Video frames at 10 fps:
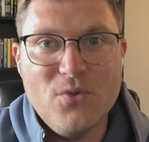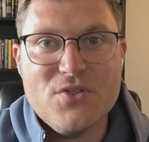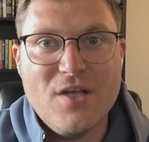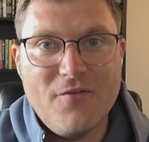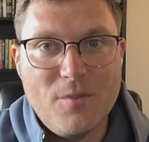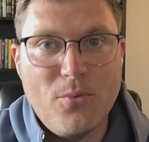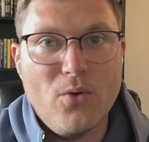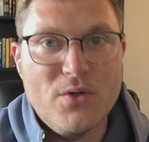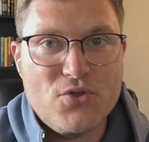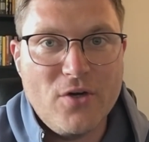We'll see if the
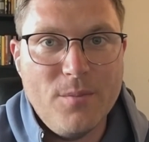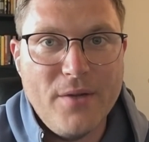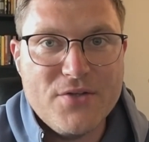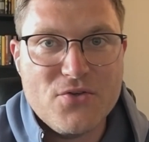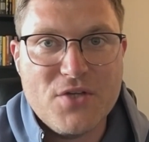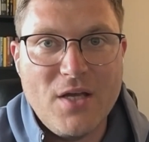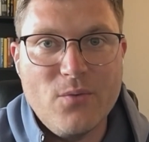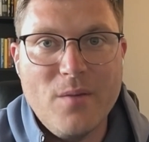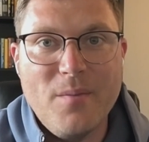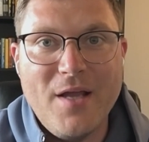Portland Trail Blazers
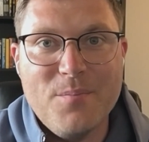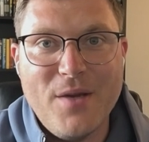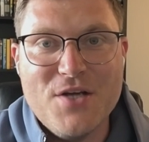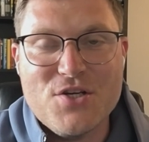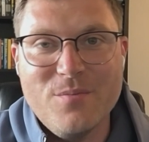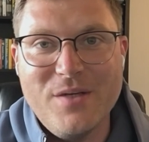can remain patient,